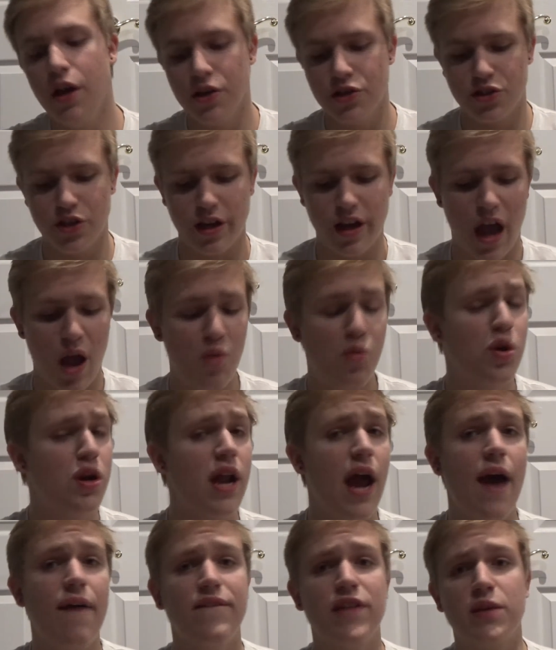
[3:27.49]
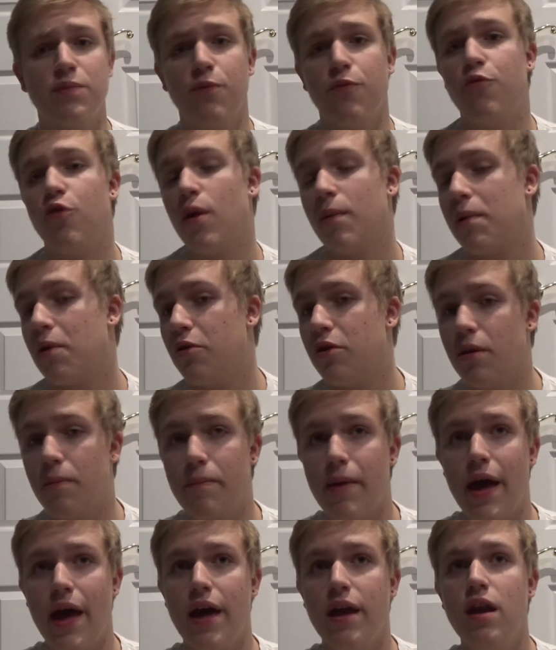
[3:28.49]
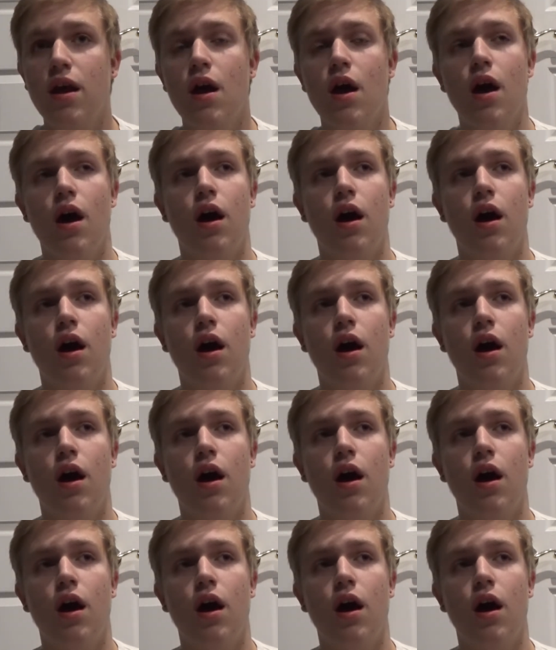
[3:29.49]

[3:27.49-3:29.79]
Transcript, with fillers: So like I wouldn't have this before I'm going to bed.